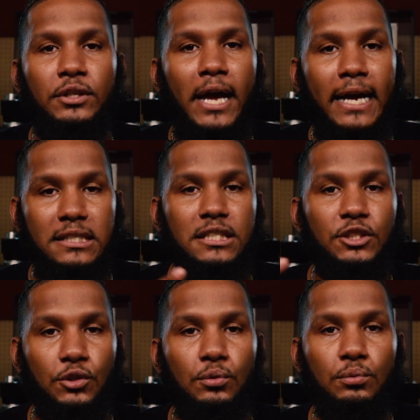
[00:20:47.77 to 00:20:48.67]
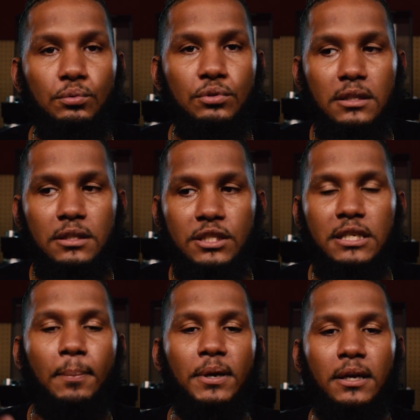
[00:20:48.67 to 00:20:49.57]
actually use
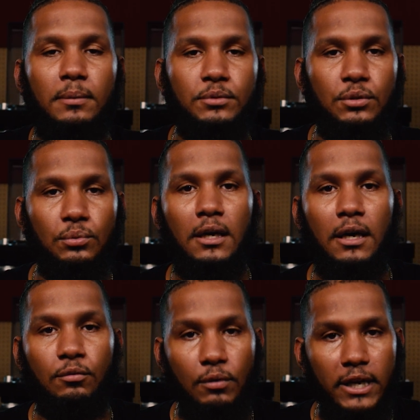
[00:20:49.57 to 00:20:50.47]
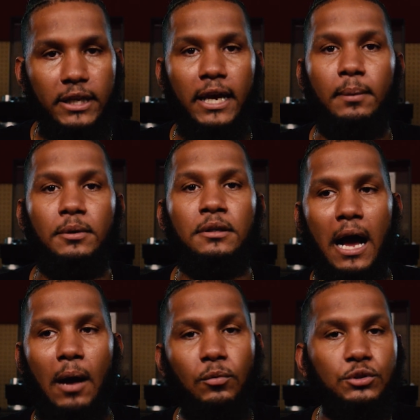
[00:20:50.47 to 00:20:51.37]
stepping up to a red camera.
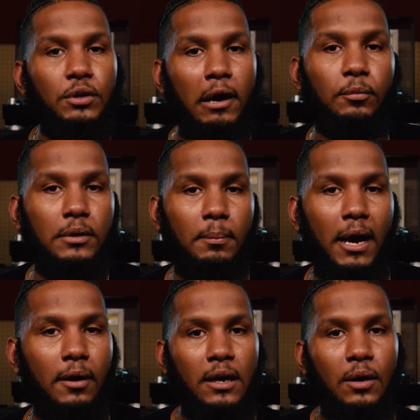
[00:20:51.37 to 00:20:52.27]
I want to help them out.